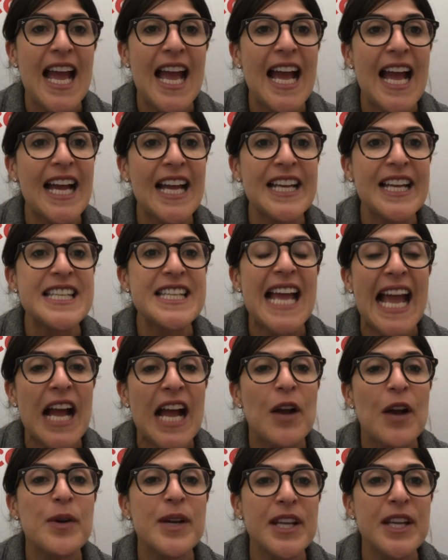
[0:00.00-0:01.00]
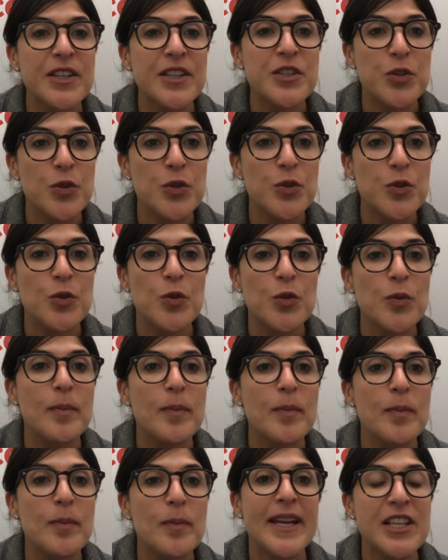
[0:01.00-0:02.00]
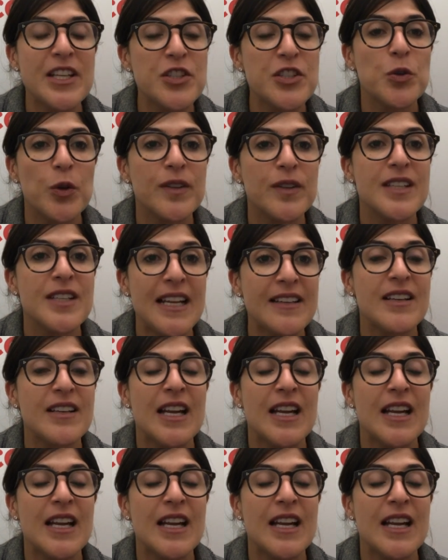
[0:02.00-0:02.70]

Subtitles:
And how can you make sure